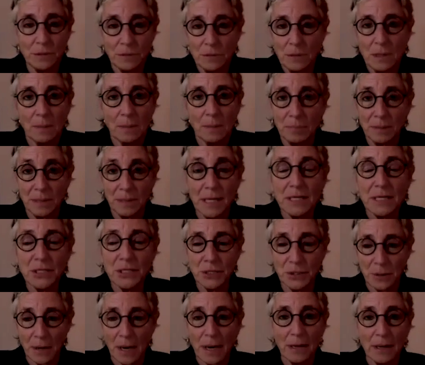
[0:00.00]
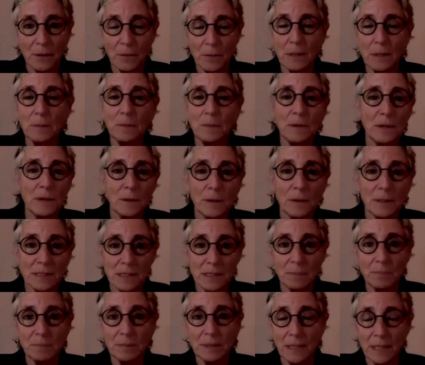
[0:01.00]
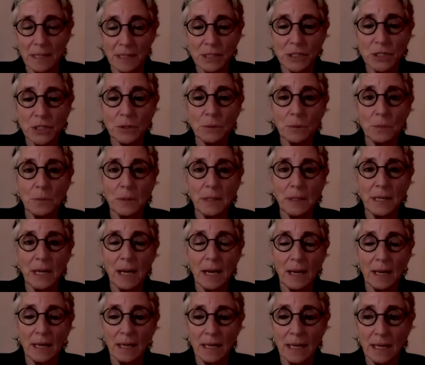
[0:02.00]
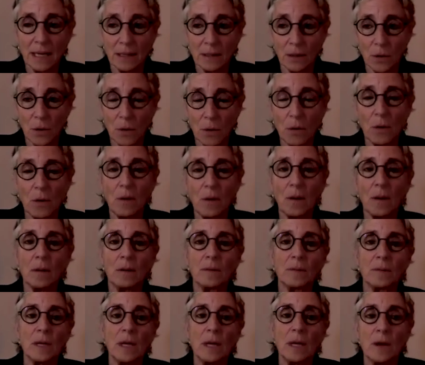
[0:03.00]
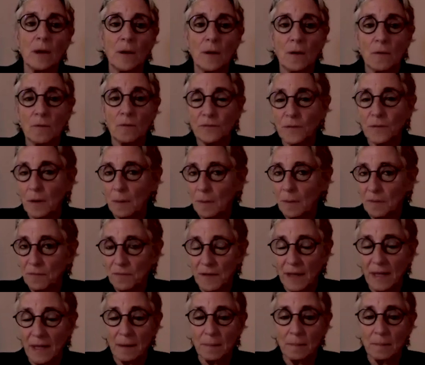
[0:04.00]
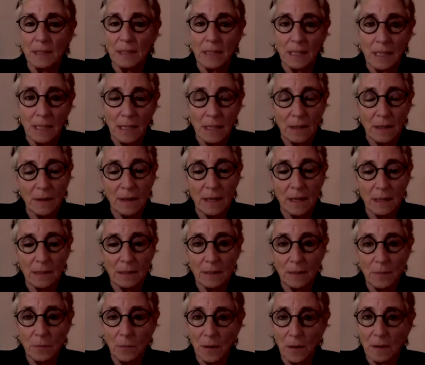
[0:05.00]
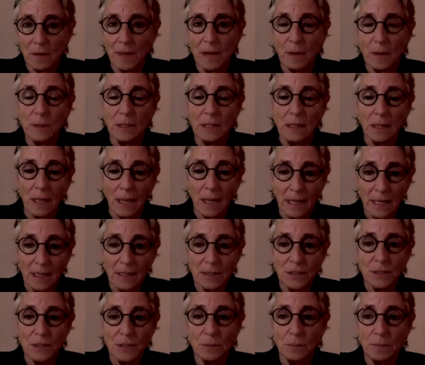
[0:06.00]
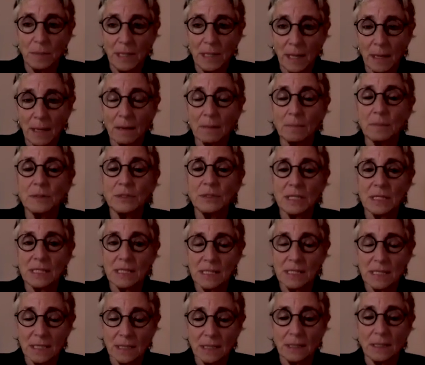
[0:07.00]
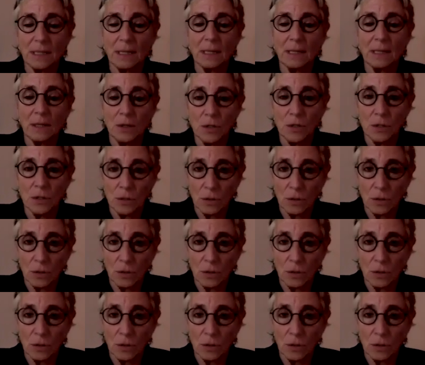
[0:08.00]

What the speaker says: the pleasure, I agree with you, it's a pleasure when I get a call from a family where they would like to be able to sit and